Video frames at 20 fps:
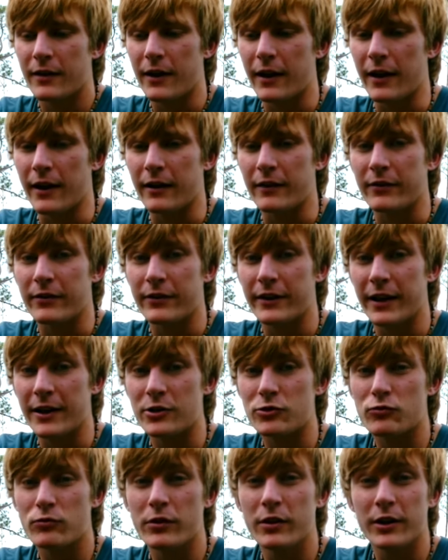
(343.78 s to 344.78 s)
And that
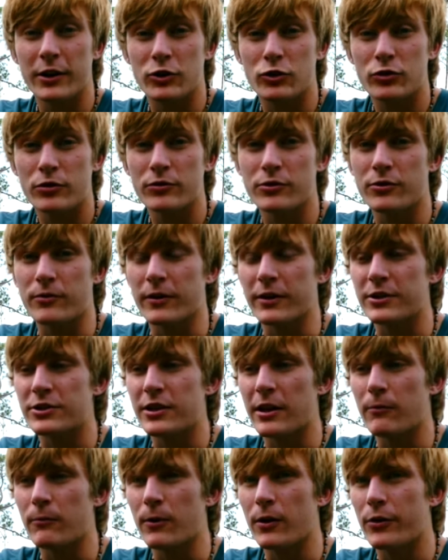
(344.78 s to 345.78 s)
is really true to an
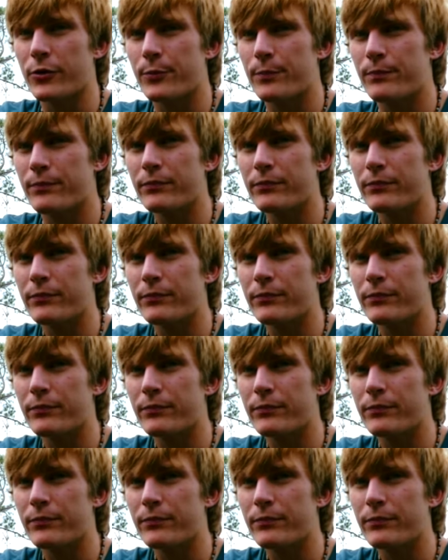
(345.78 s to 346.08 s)
extent with,